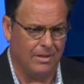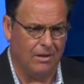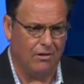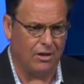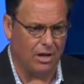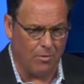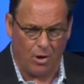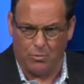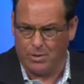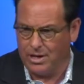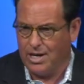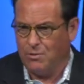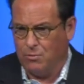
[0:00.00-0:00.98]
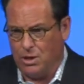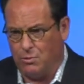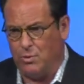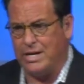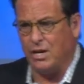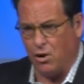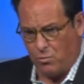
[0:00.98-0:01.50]
Oh, come on. We're, we're,
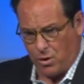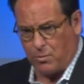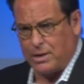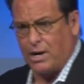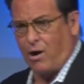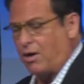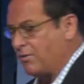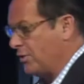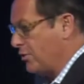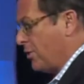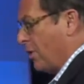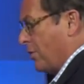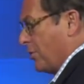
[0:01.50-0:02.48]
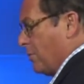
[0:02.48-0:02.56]
we know where we are in this church.